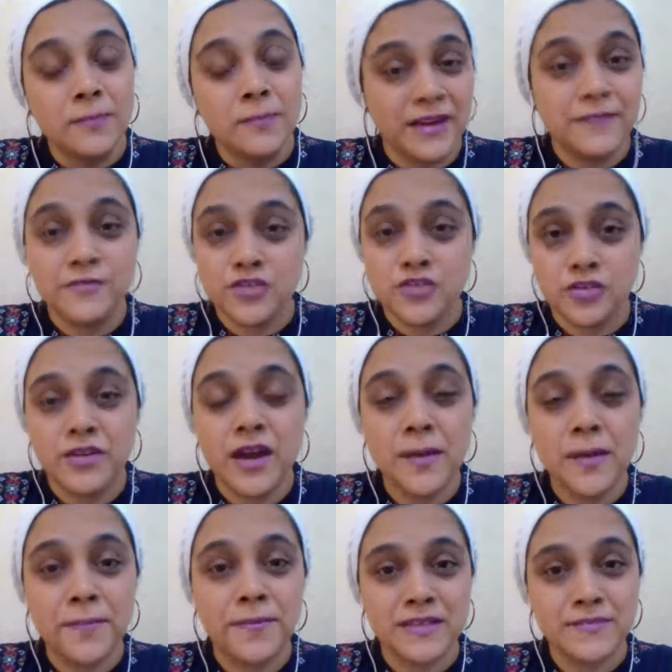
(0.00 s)
but I've showed
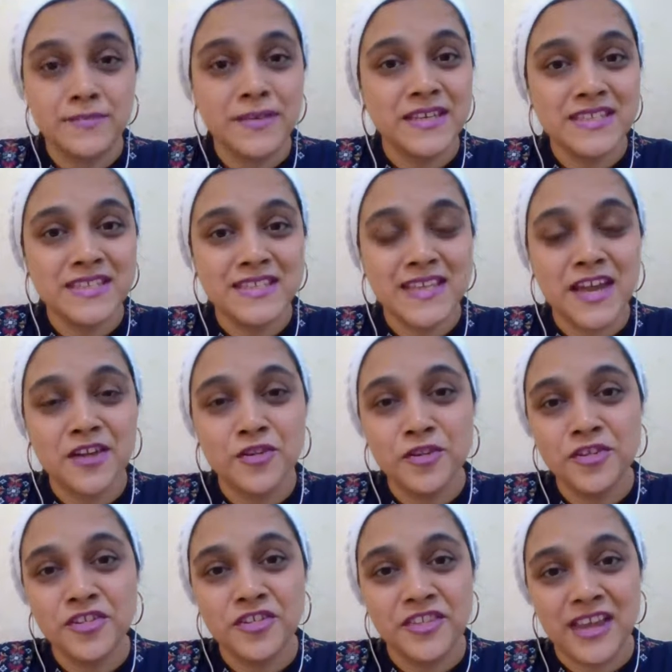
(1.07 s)
up as best as I
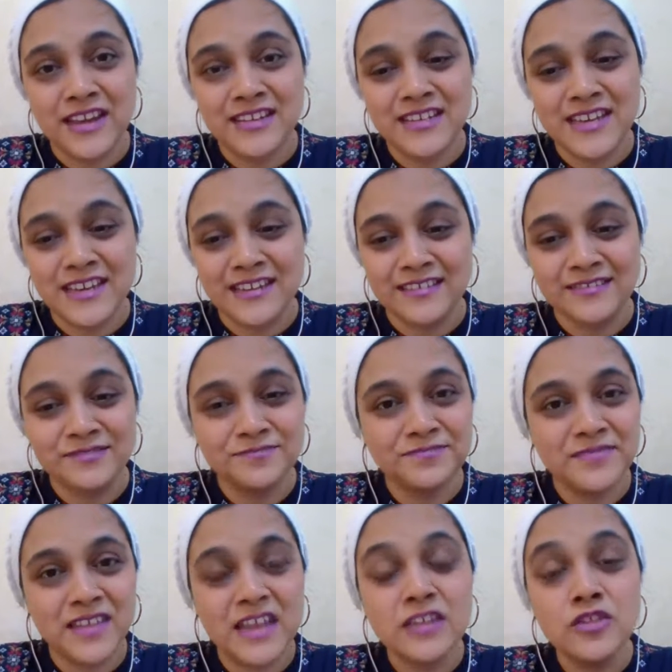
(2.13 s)
could on that day.
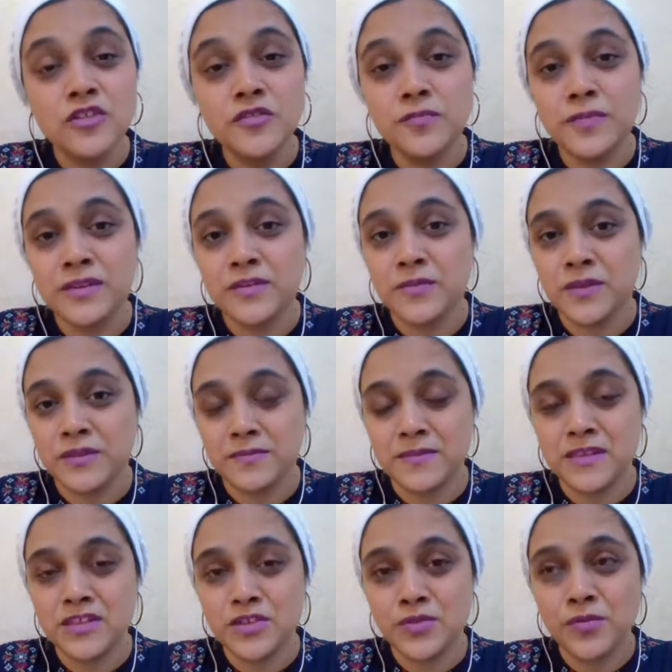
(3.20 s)
And you've been with
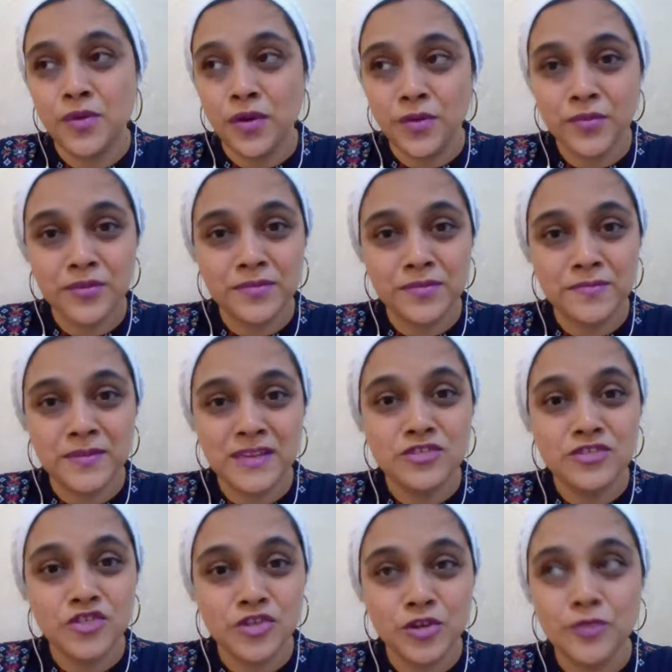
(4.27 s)
me to walk with me and
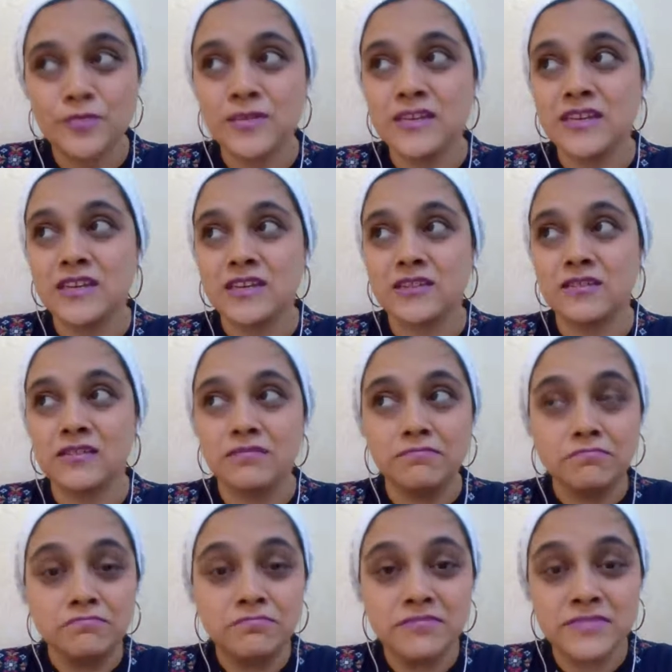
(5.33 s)
show me
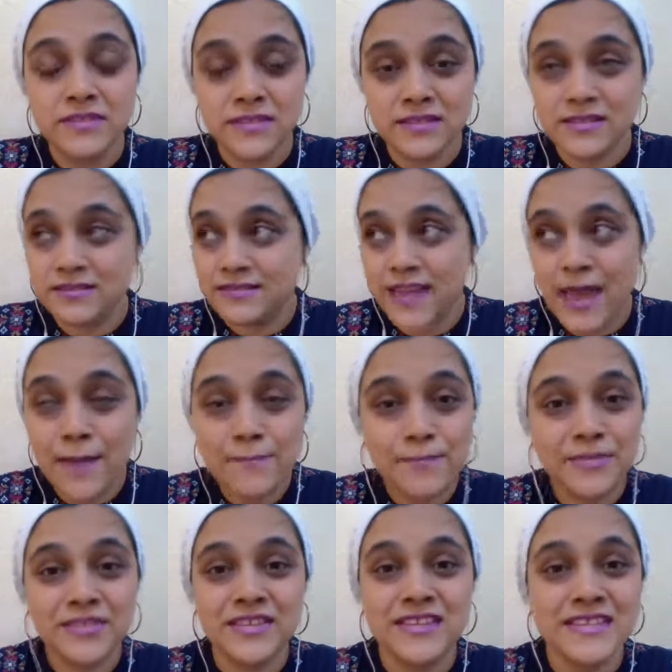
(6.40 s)

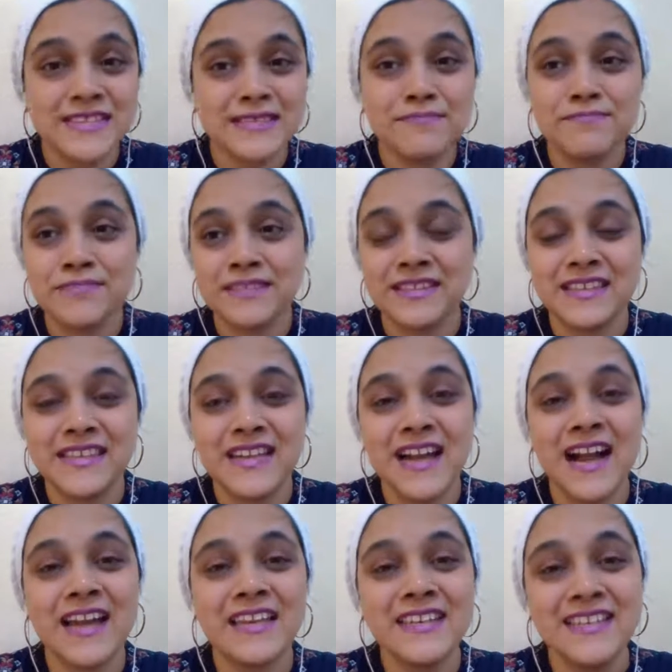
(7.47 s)
empathy, sympathy,
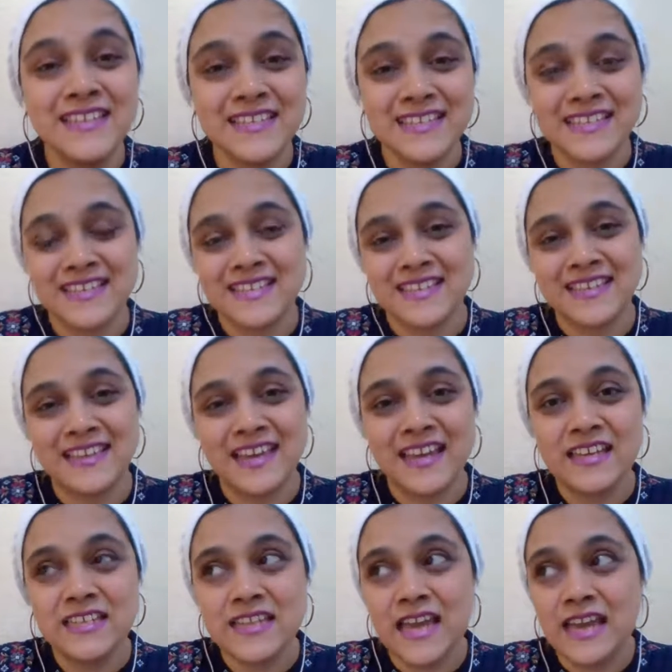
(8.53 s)
kindness.
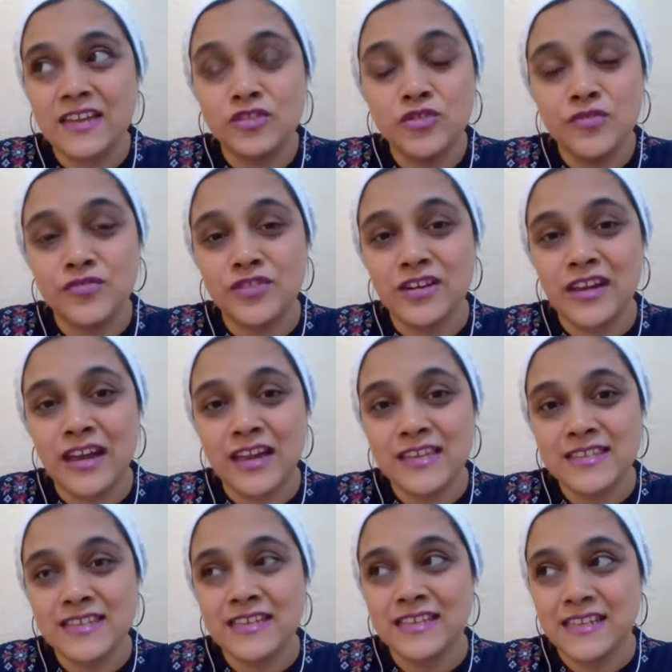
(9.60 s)
And you've
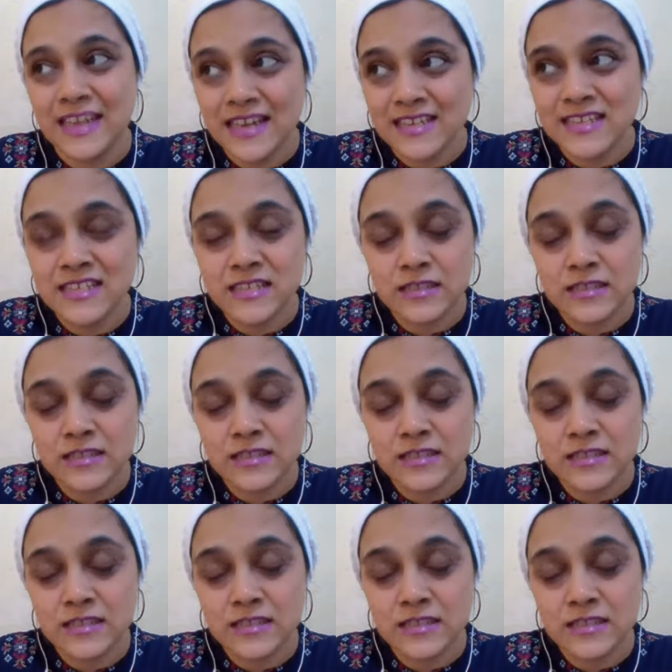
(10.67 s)
realized that, yes,